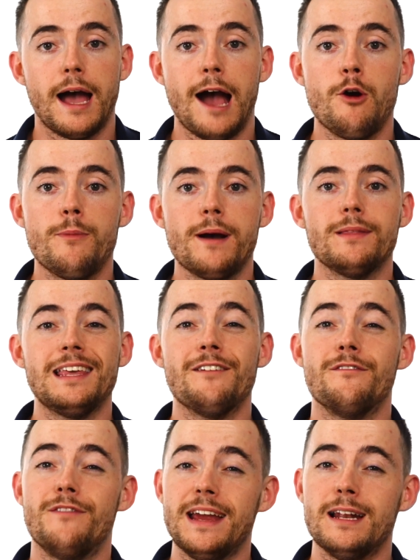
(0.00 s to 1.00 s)
How about the
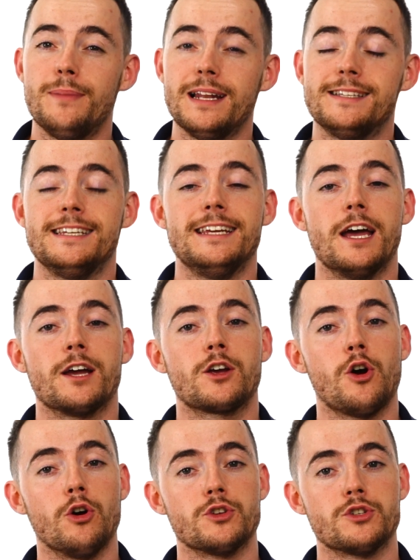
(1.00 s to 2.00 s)
availability and
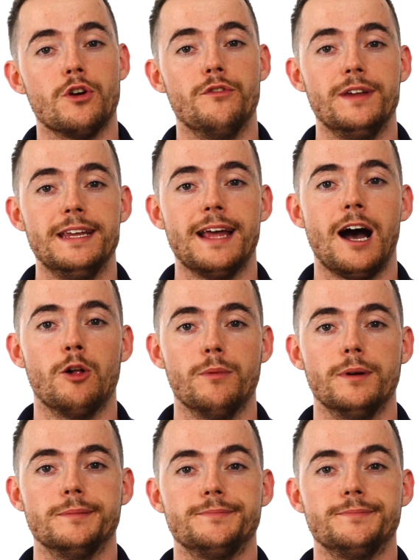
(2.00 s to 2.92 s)
cost of E. alba?